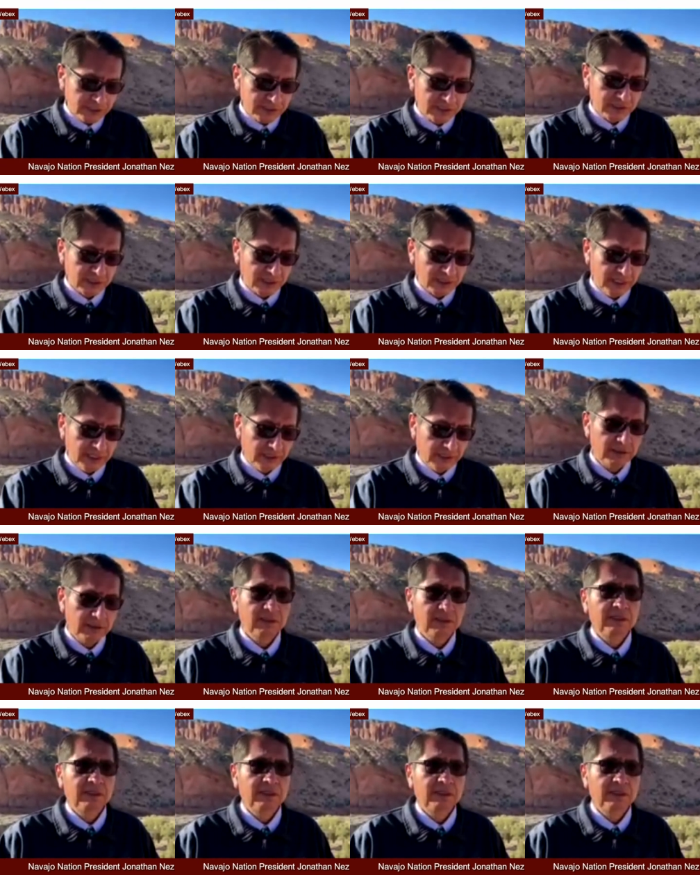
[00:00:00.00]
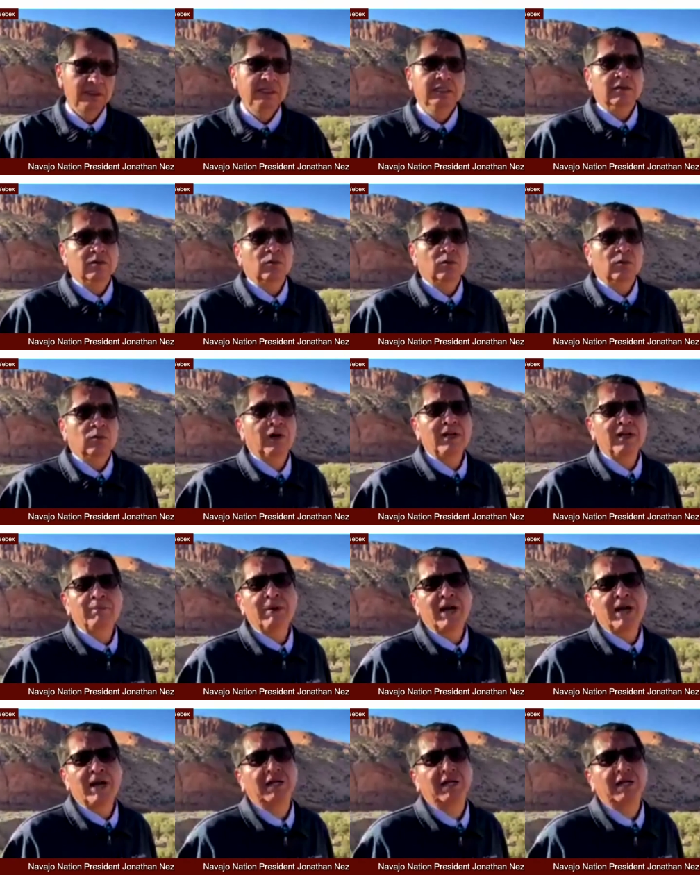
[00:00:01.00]
you another statistic here.
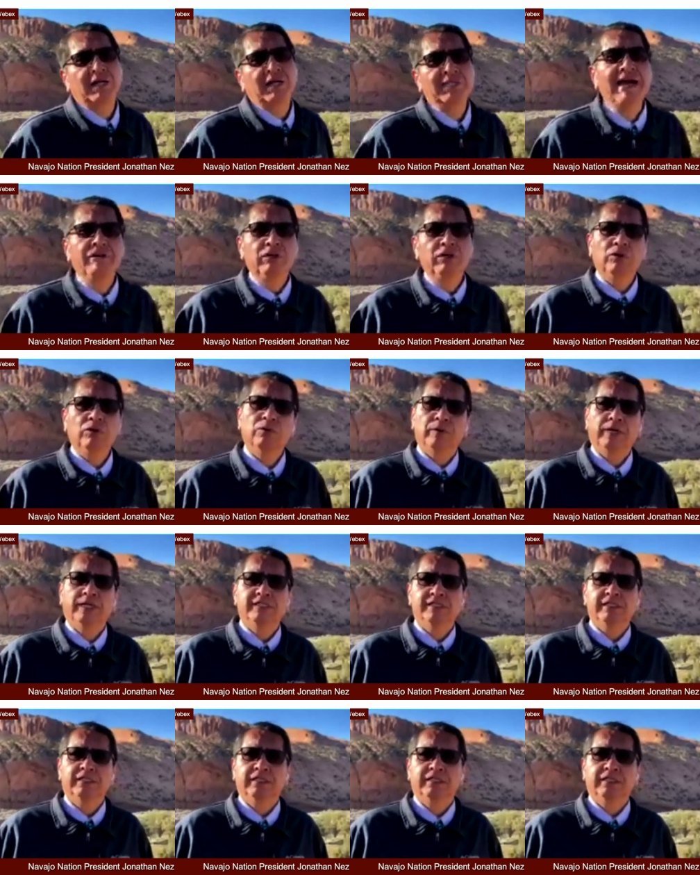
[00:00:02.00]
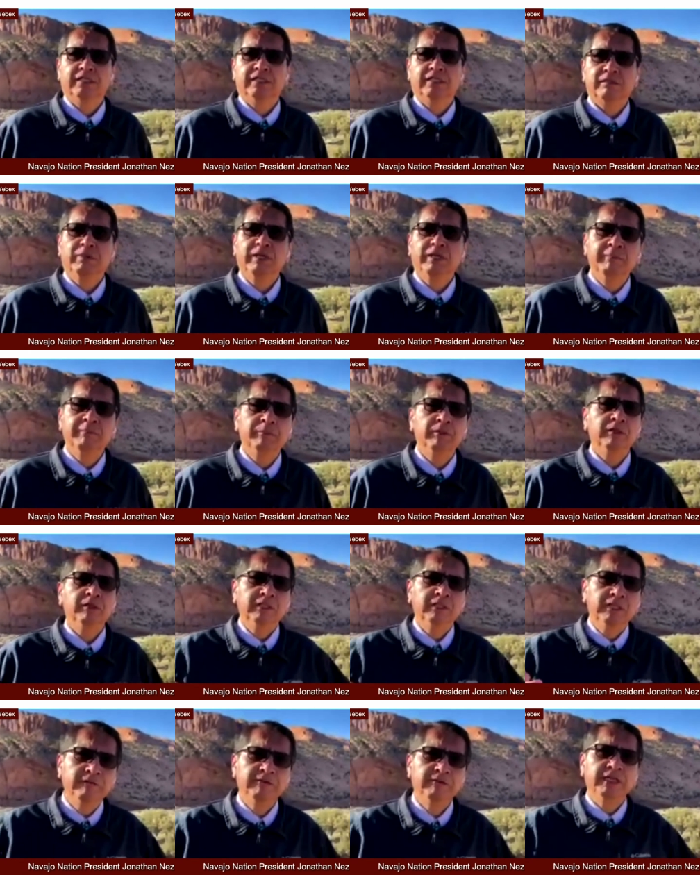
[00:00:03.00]
What about Navajo residents?
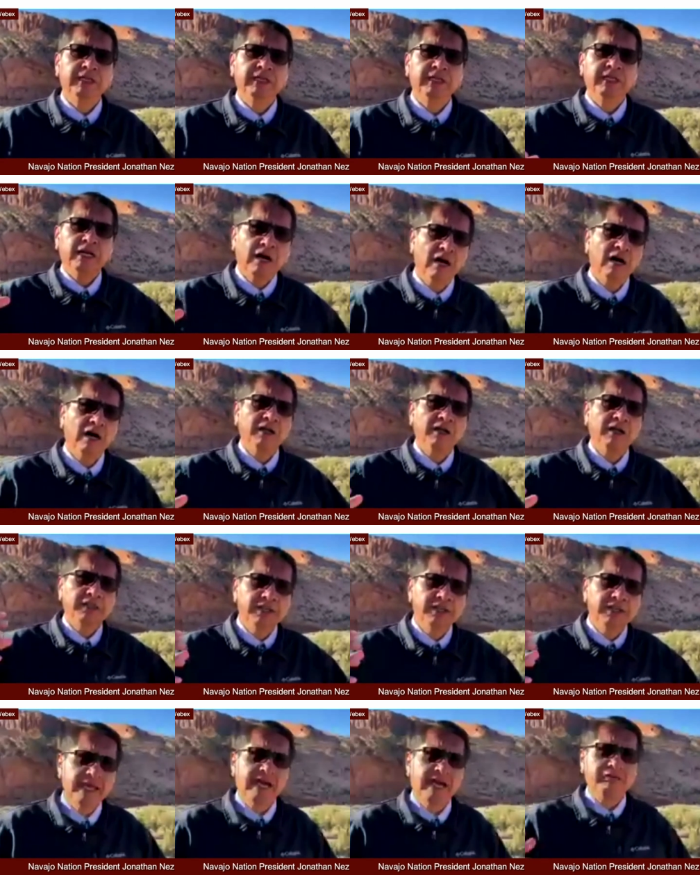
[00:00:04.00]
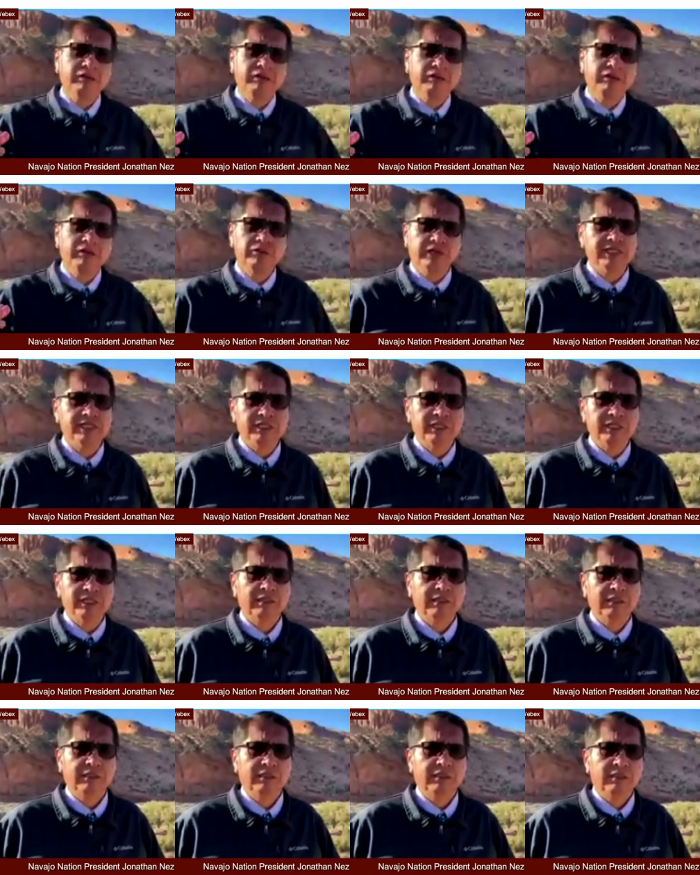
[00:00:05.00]
People living on the Navajo
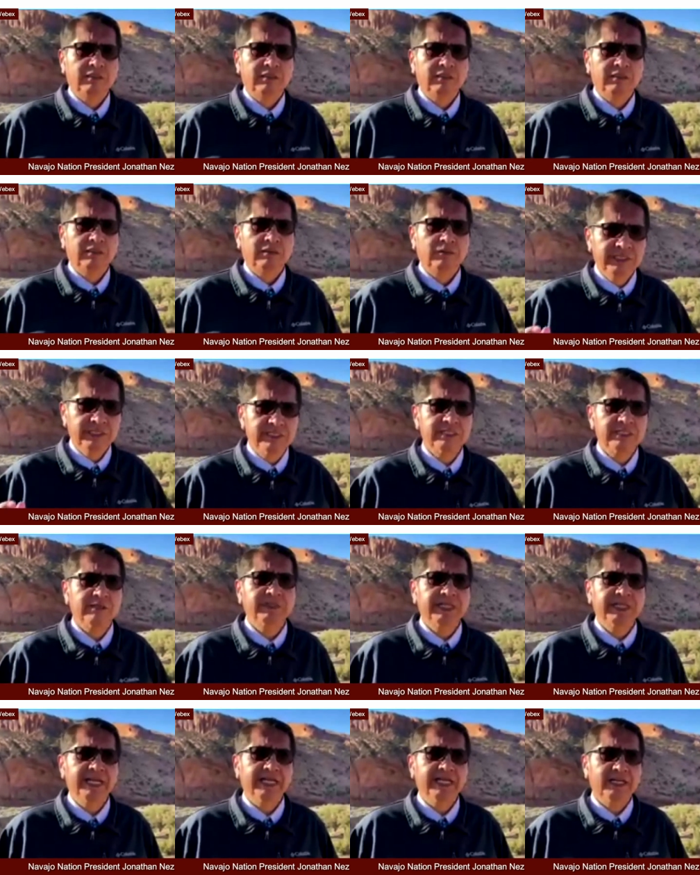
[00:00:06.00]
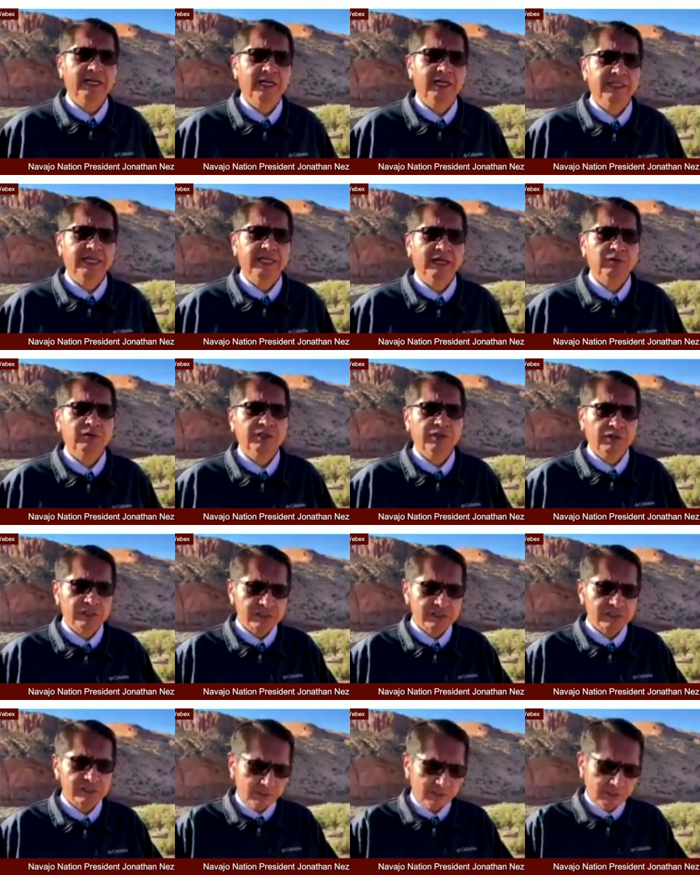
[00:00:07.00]
Nation. We did some data on that.
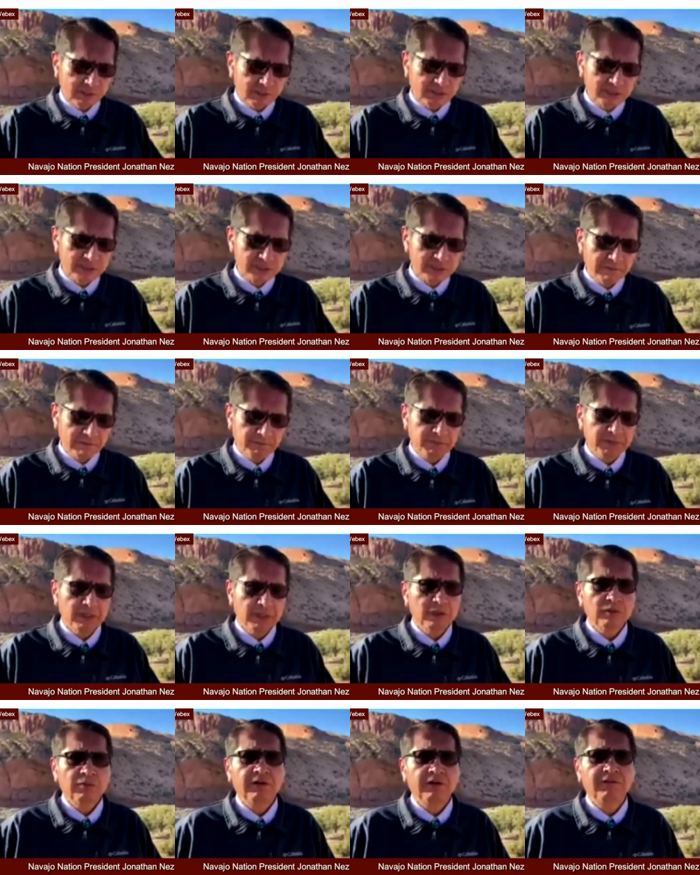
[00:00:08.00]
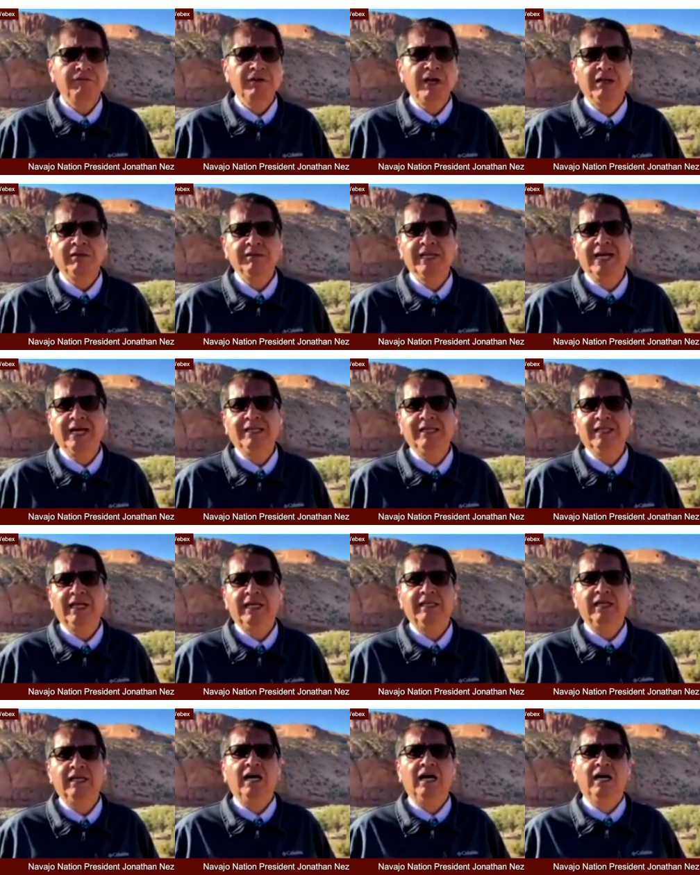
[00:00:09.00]
We put some numbers. We found
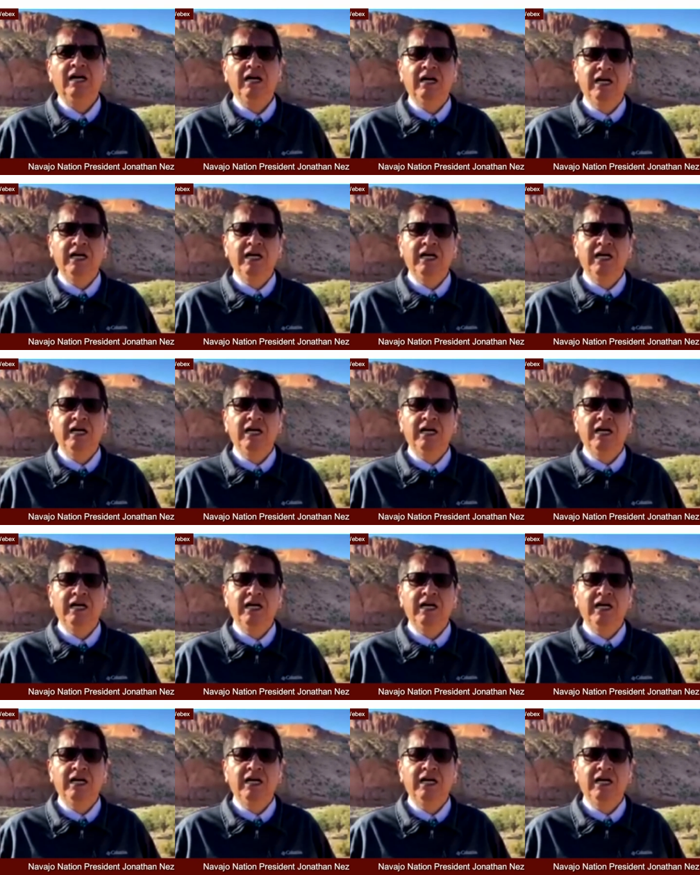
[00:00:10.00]
out that